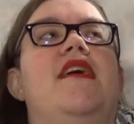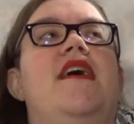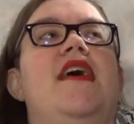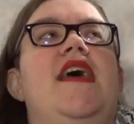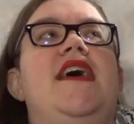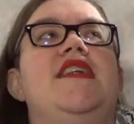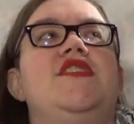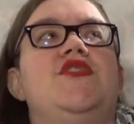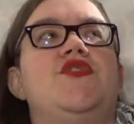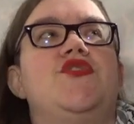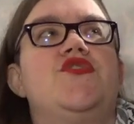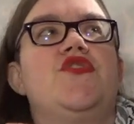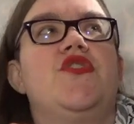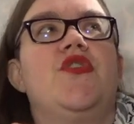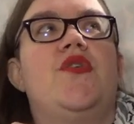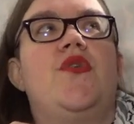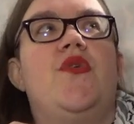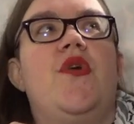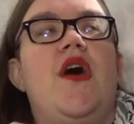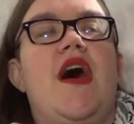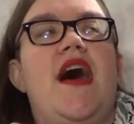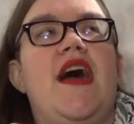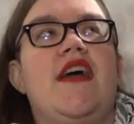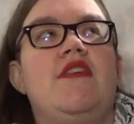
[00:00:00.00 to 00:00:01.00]
And
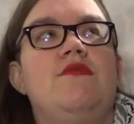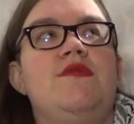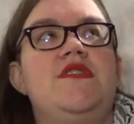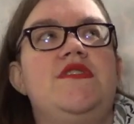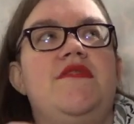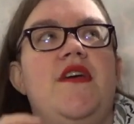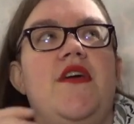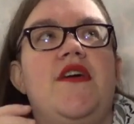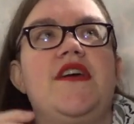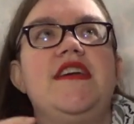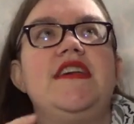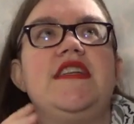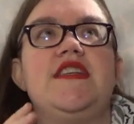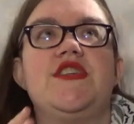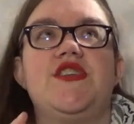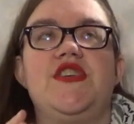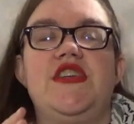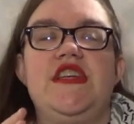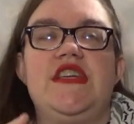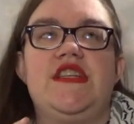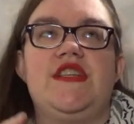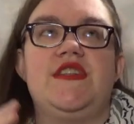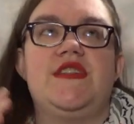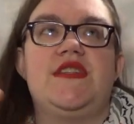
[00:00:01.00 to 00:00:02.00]
so I was very
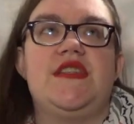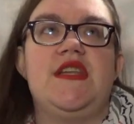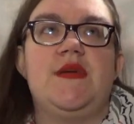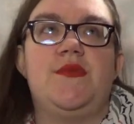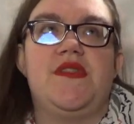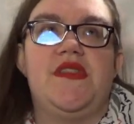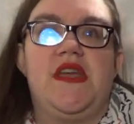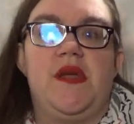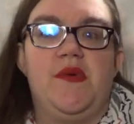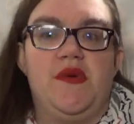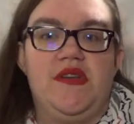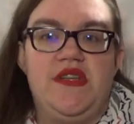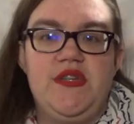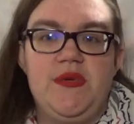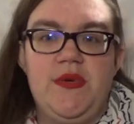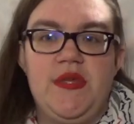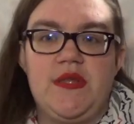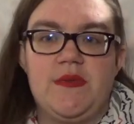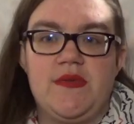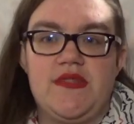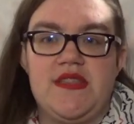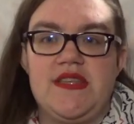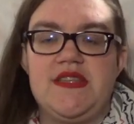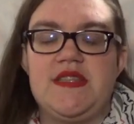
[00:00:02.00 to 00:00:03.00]
intrigued to see what they were doing
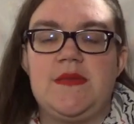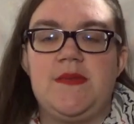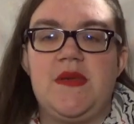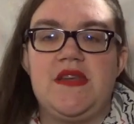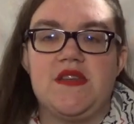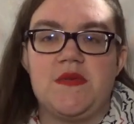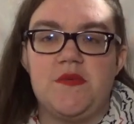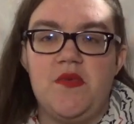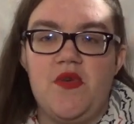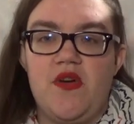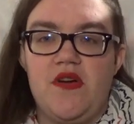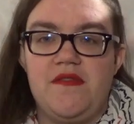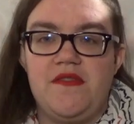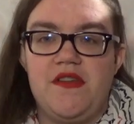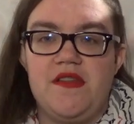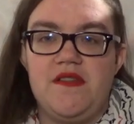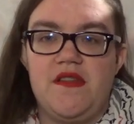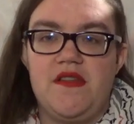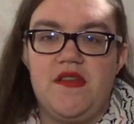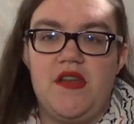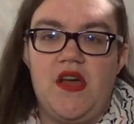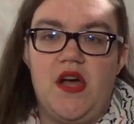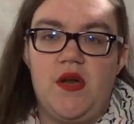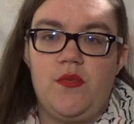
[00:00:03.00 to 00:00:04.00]
with this, because more often
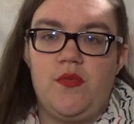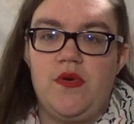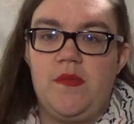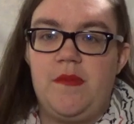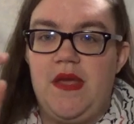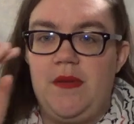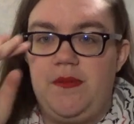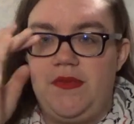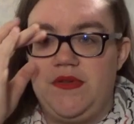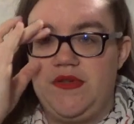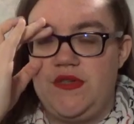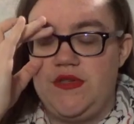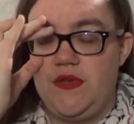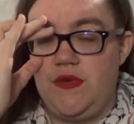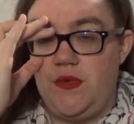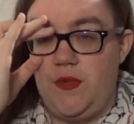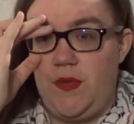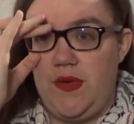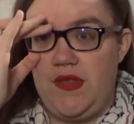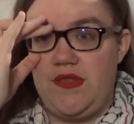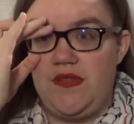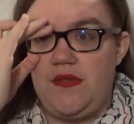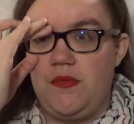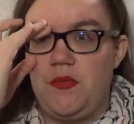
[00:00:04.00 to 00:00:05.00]
than not, what people do
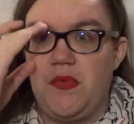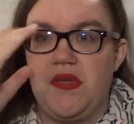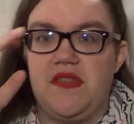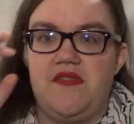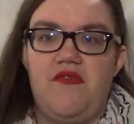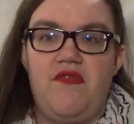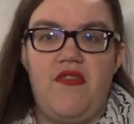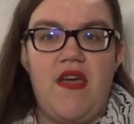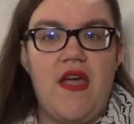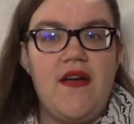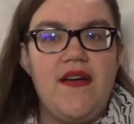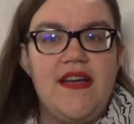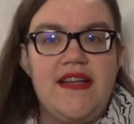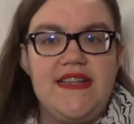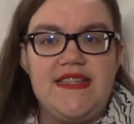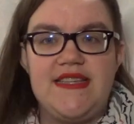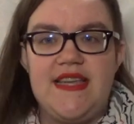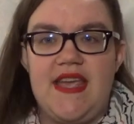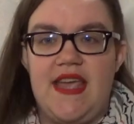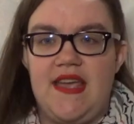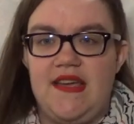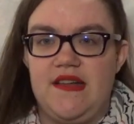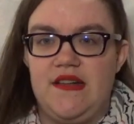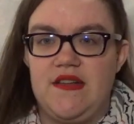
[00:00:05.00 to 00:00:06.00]
with fairy
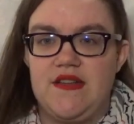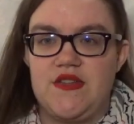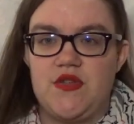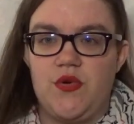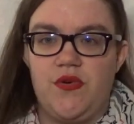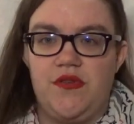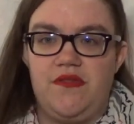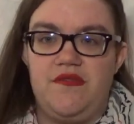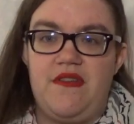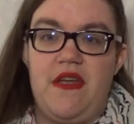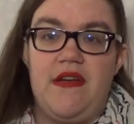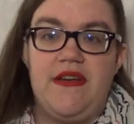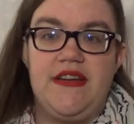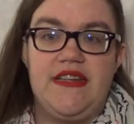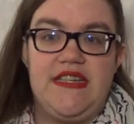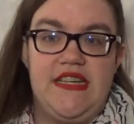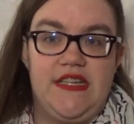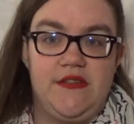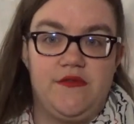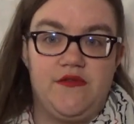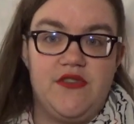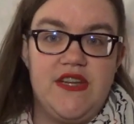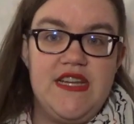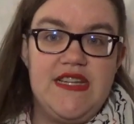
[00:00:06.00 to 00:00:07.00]
tales or fairy
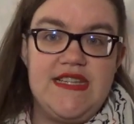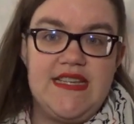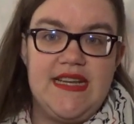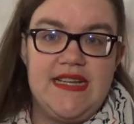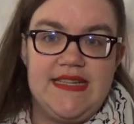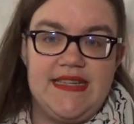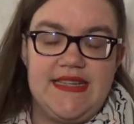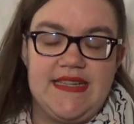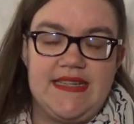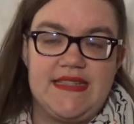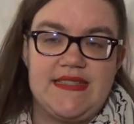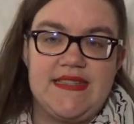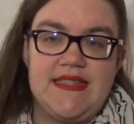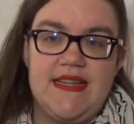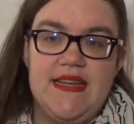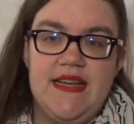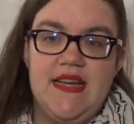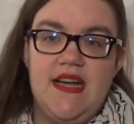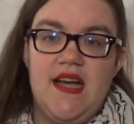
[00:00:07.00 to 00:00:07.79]
tale retellings,